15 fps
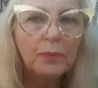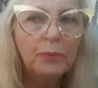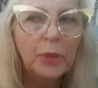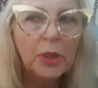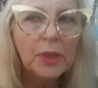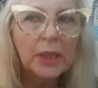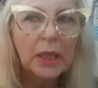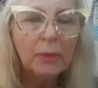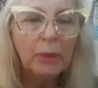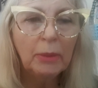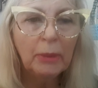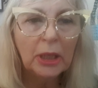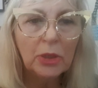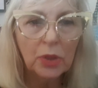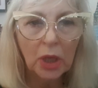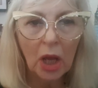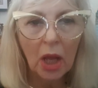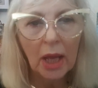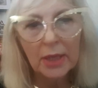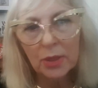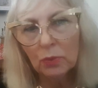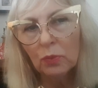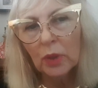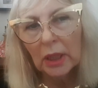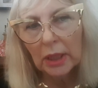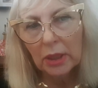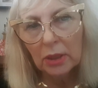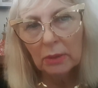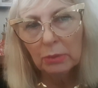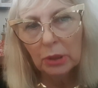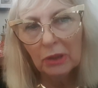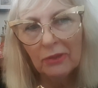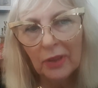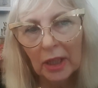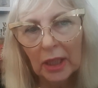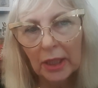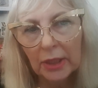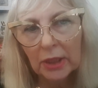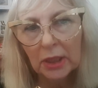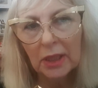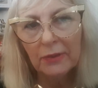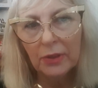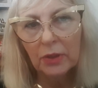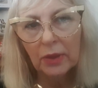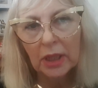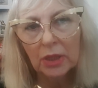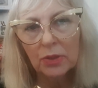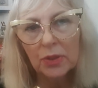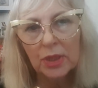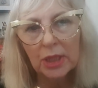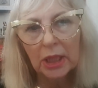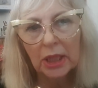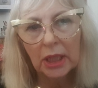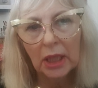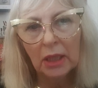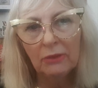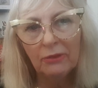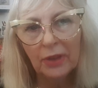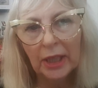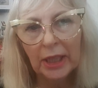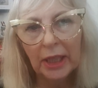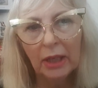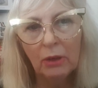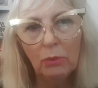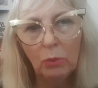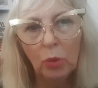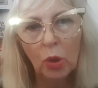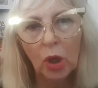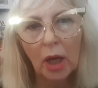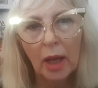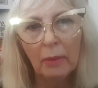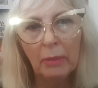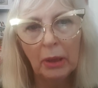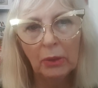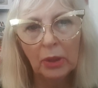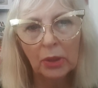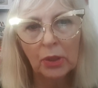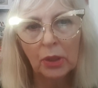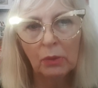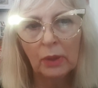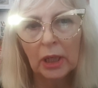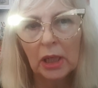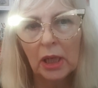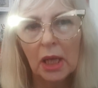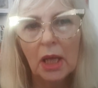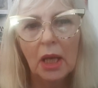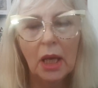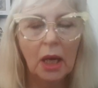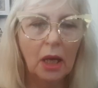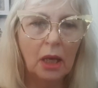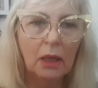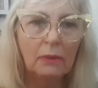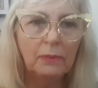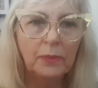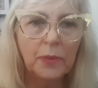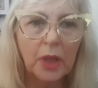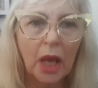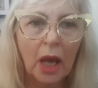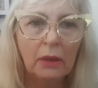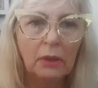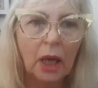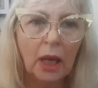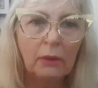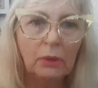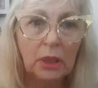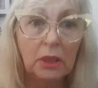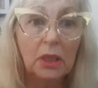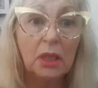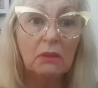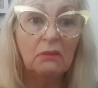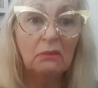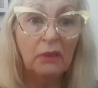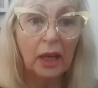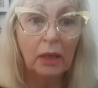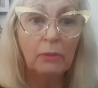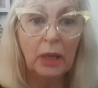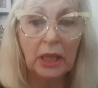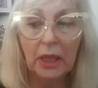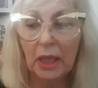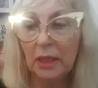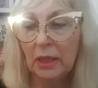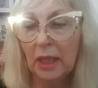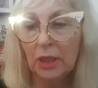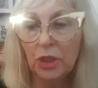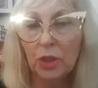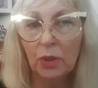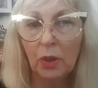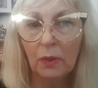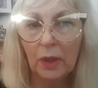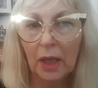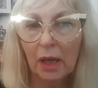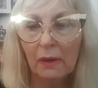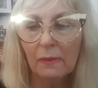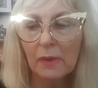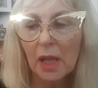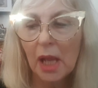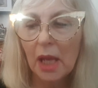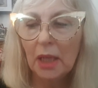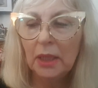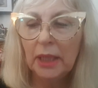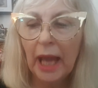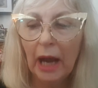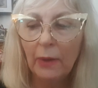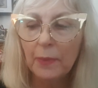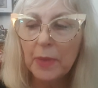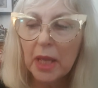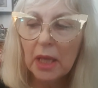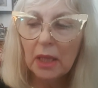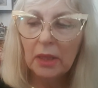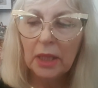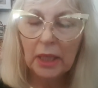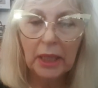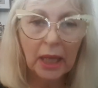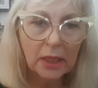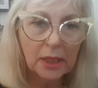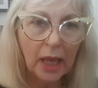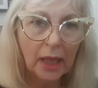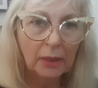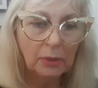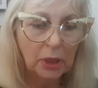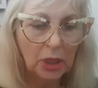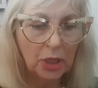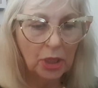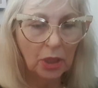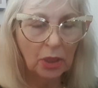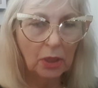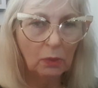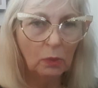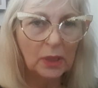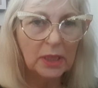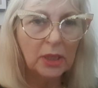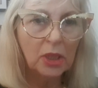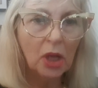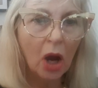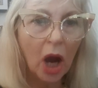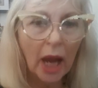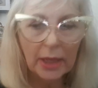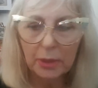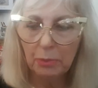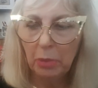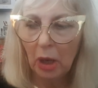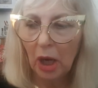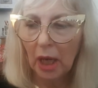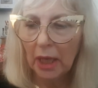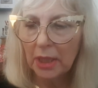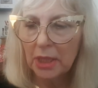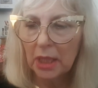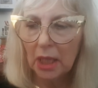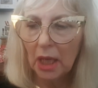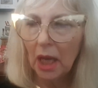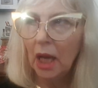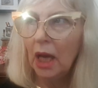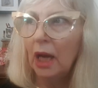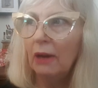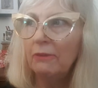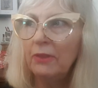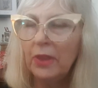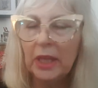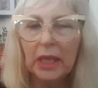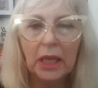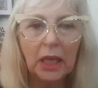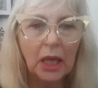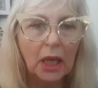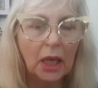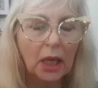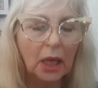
Museum in Montreal has a really good profile on her if you're interested in finding out more about her career. I would recommend that you go there. Now, the next hat I'm going to show you was not part of the